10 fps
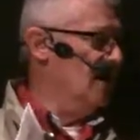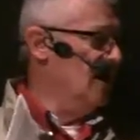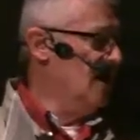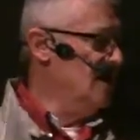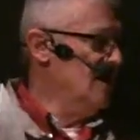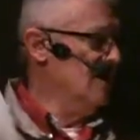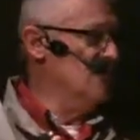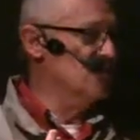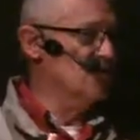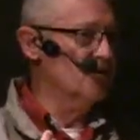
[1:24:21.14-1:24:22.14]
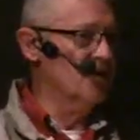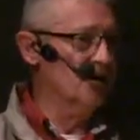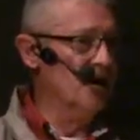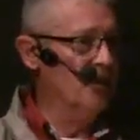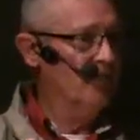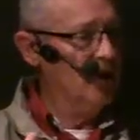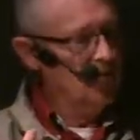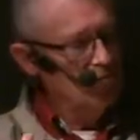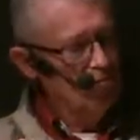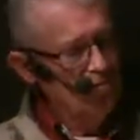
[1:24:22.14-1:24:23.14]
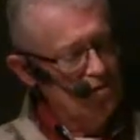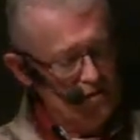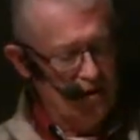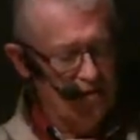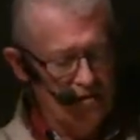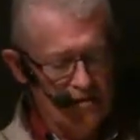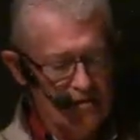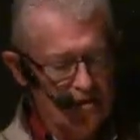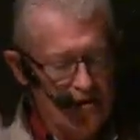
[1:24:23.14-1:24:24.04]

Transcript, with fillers: and I am certainly not, my two sons